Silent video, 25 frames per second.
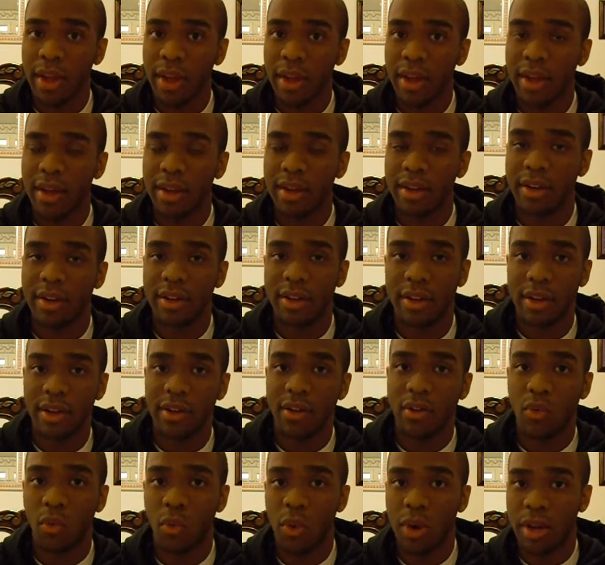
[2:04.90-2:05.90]
And
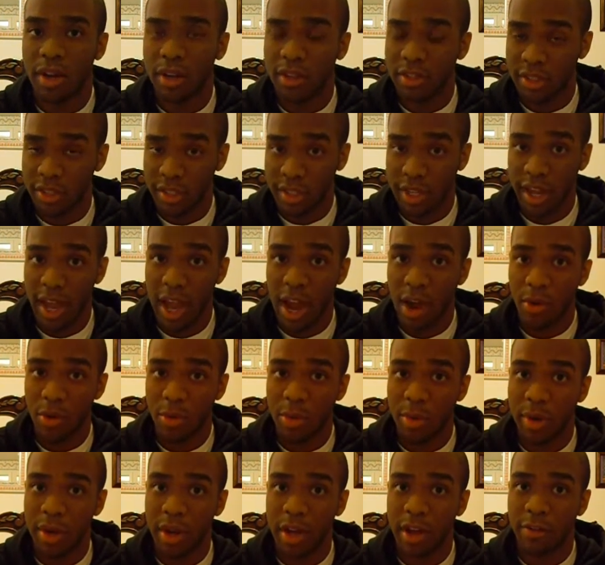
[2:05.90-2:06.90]
when it comes to
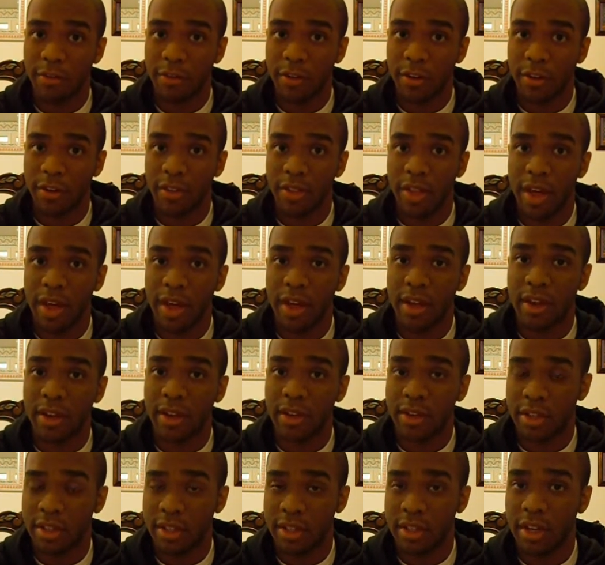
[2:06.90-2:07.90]
Catwoman, I feel that
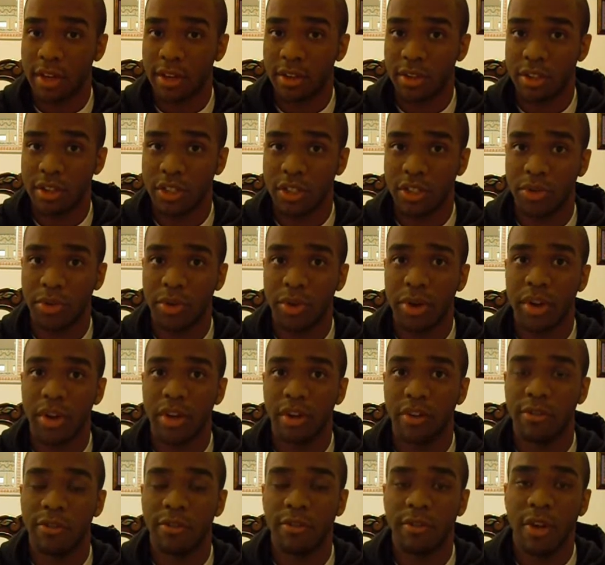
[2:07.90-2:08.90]
to tell the story
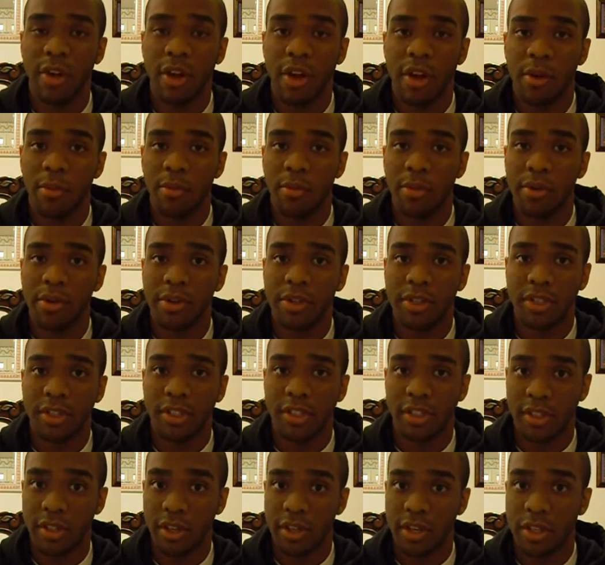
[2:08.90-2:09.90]
of Bruce
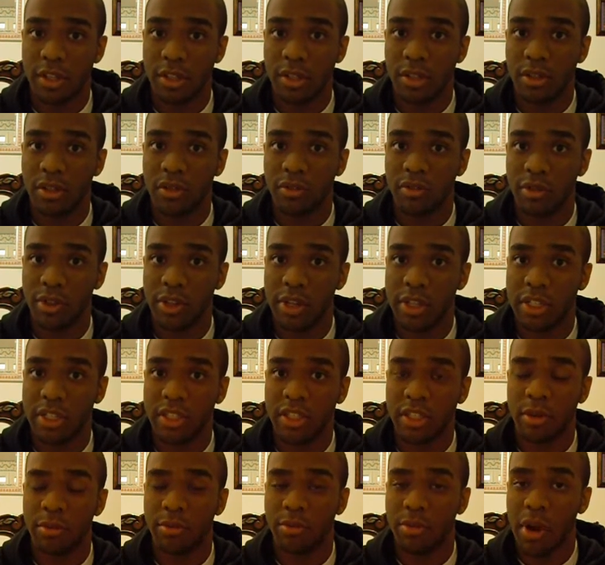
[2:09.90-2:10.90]
and Selina's
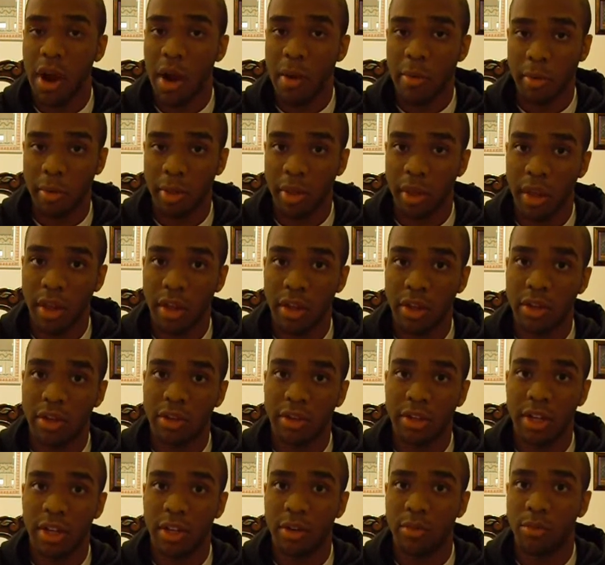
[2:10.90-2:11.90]
relationship properly,
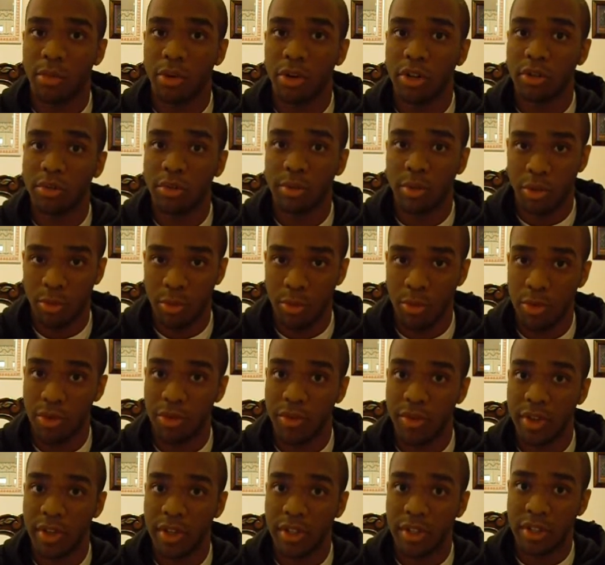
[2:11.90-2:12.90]
you'd need multiple
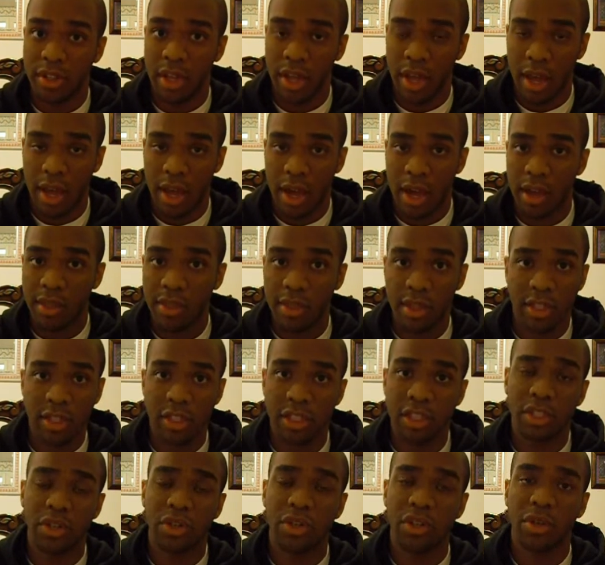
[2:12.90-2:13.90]
movies, and
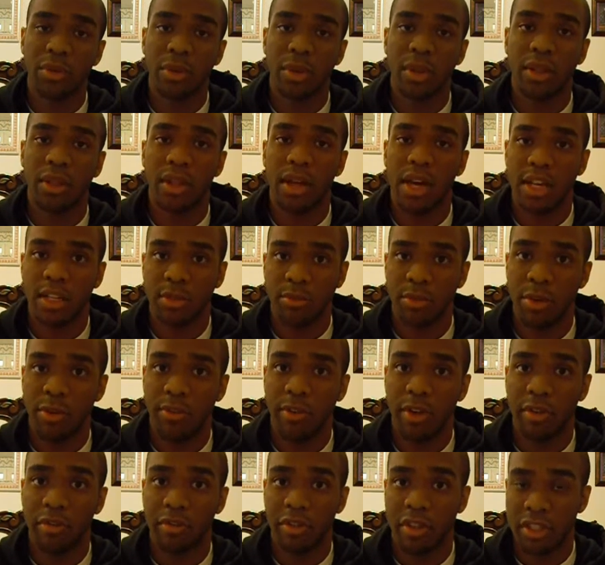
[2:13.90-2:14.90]
this is going to be the last
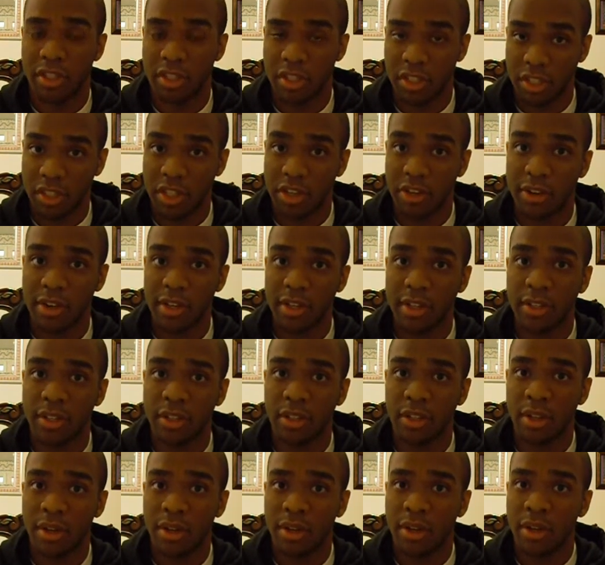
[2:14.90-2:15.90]
movie of this
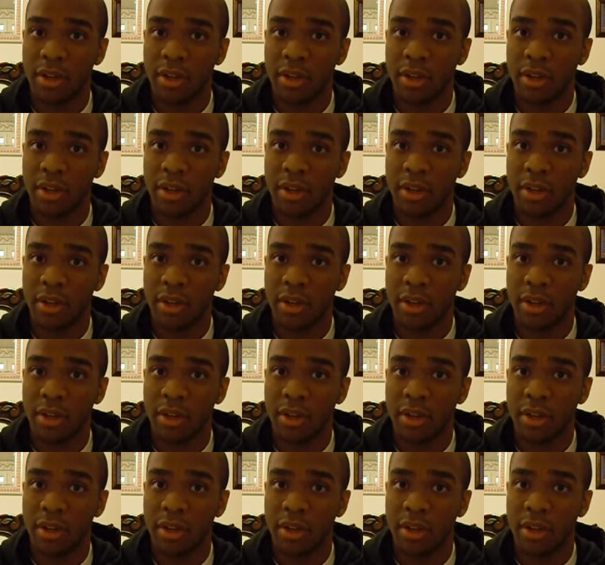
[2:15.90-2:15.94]
series.